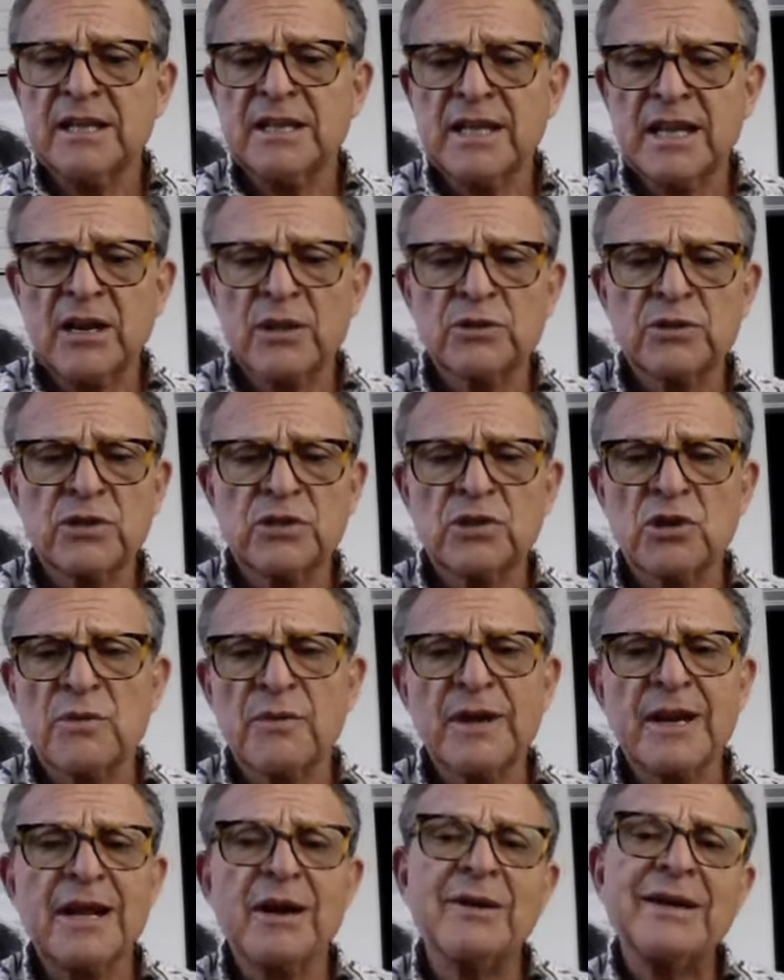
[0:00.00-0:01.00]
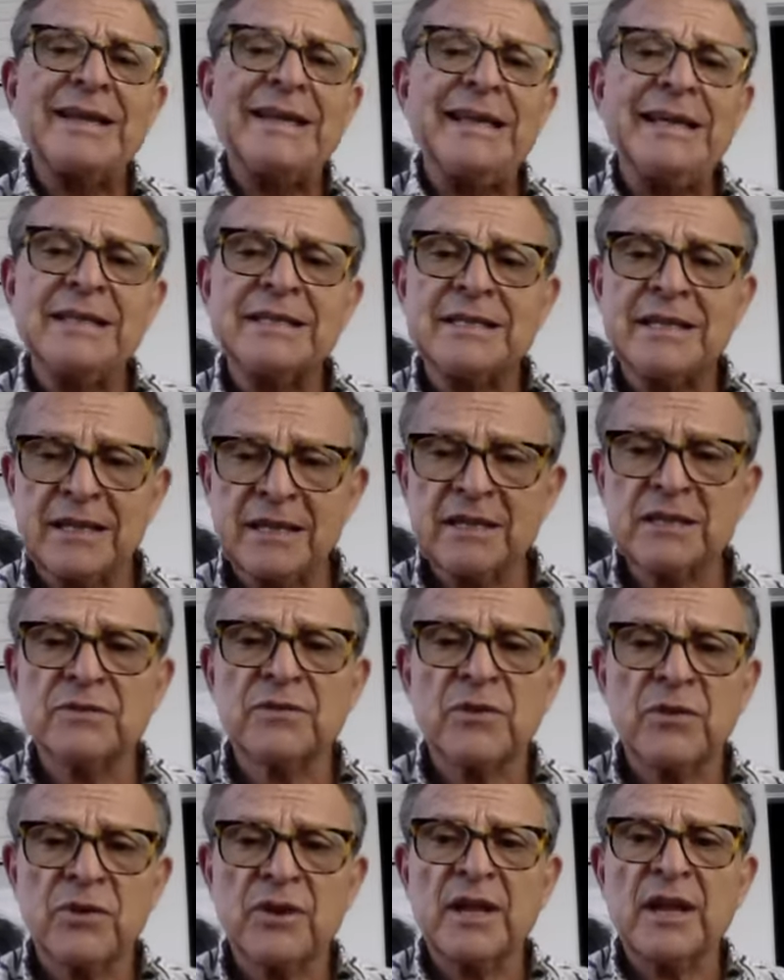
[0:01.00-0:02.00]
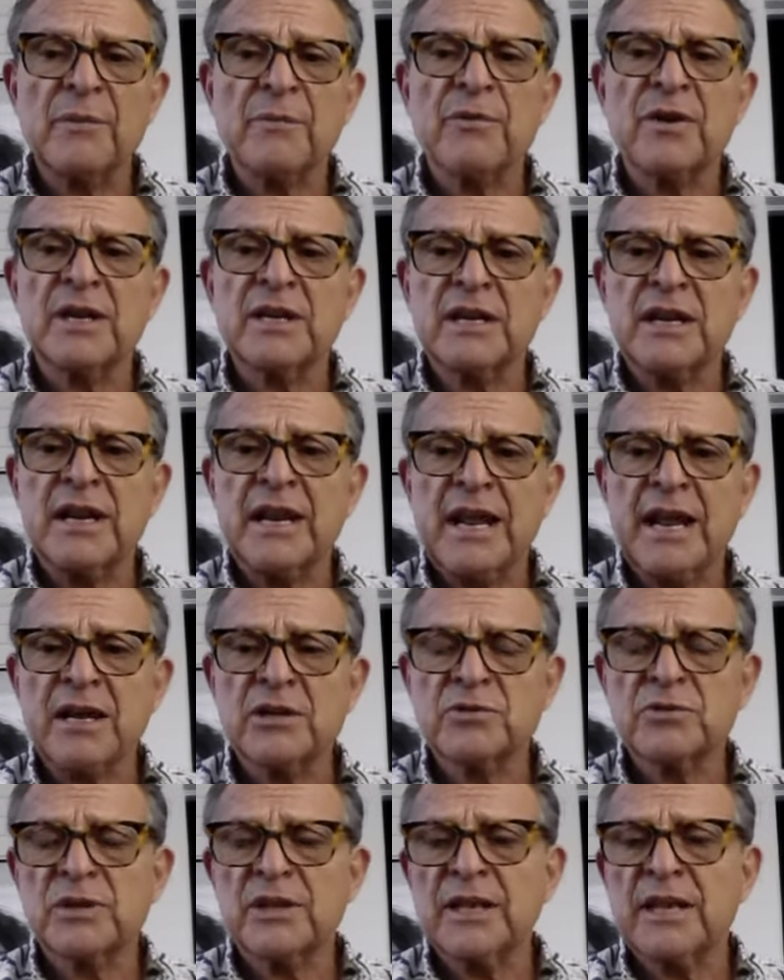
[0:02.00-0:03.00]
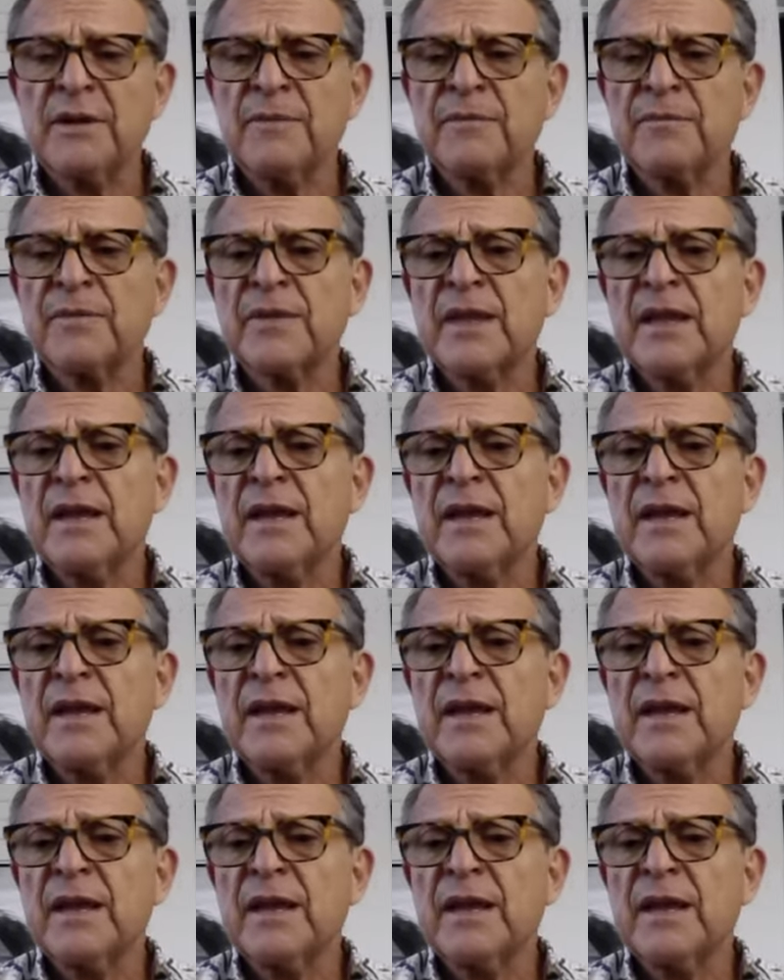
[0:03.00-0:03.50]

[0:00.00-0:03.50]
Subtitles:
that'll determine how easy it is for you to get pregnant naturally.